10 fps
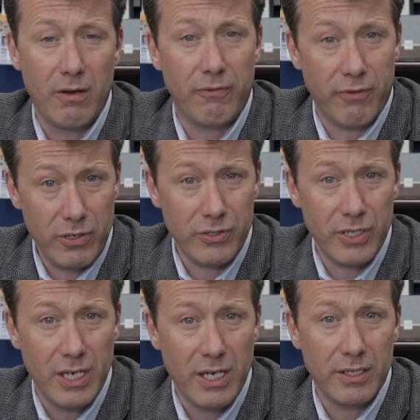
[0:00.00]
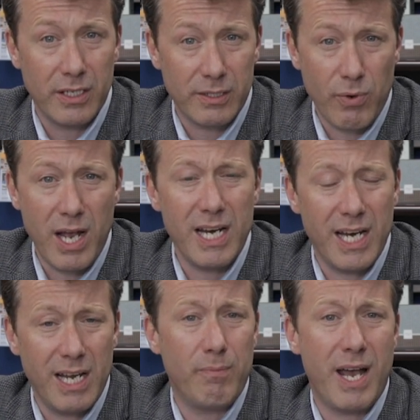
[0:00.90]
First, the spread
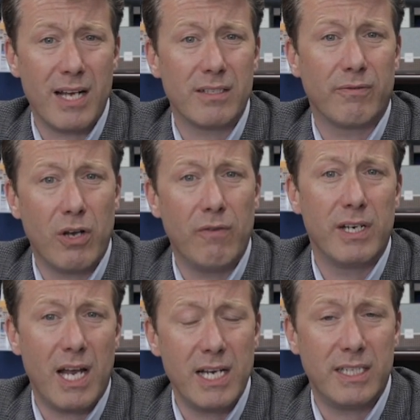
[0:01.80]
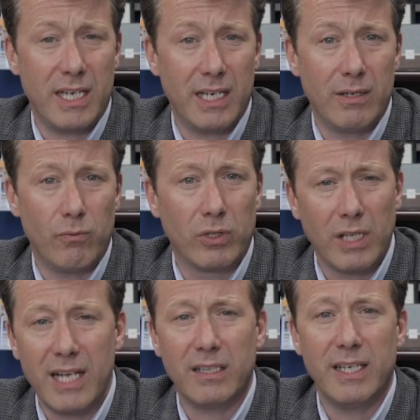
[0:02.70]
and impacts of COVID-19 will
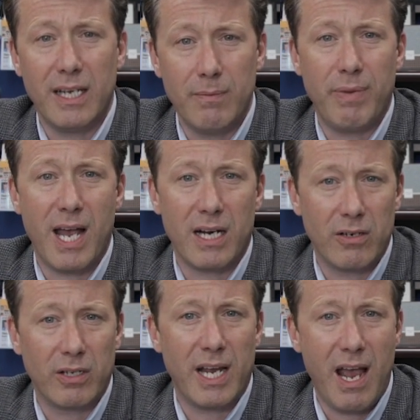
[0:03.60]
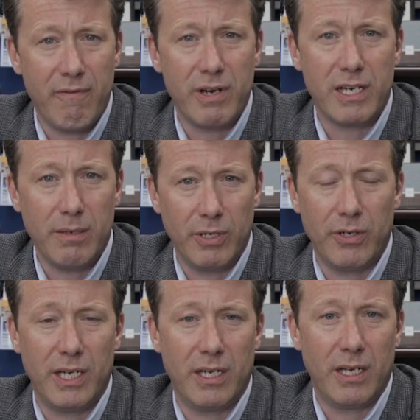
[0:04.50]
likely impact nearly every
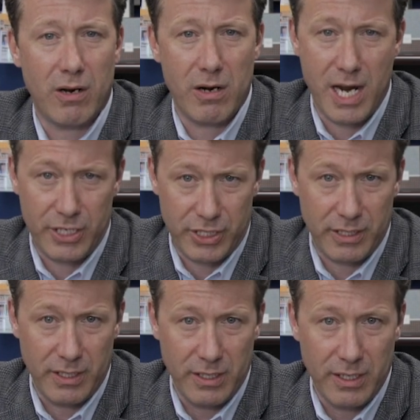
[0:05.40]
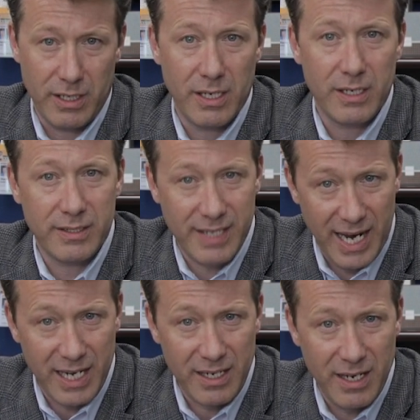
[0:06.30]
community in our nation.
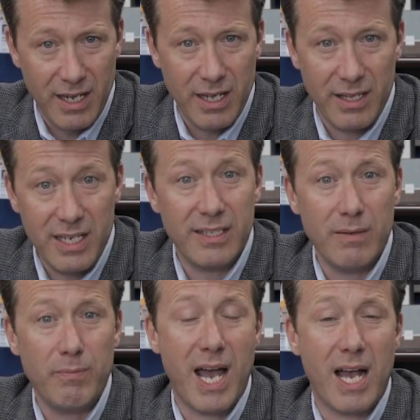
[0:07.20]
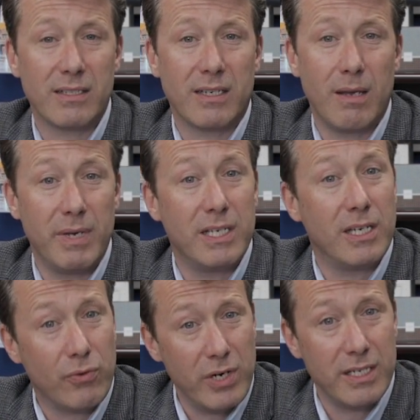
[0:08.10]
Second, these impacts can be
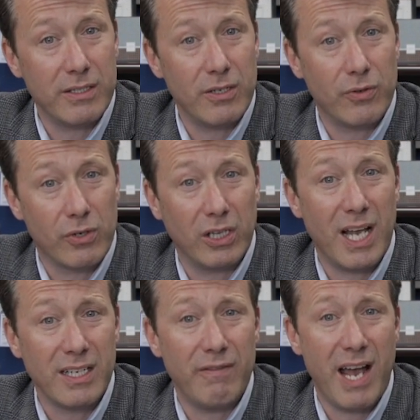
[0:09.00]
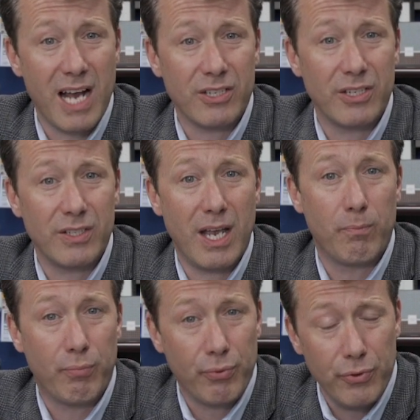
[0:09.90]
decreased through collective actions
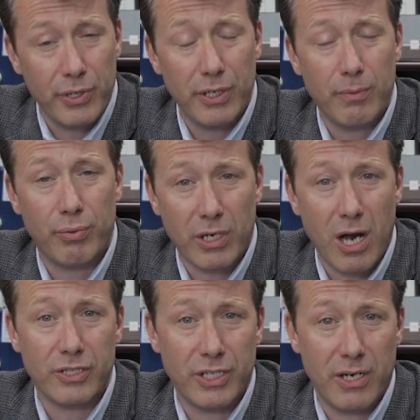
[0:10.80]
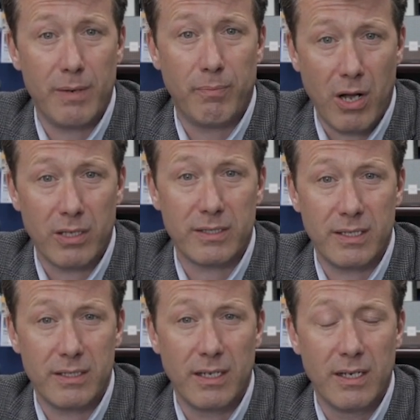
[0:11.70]
and prudent precautionary
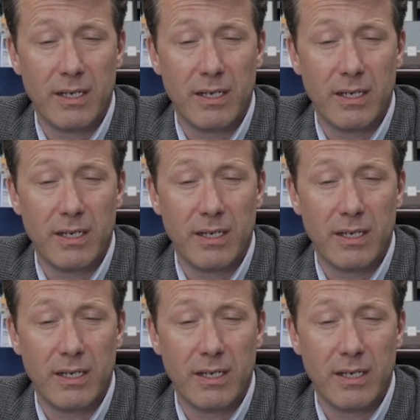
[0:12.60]
policies.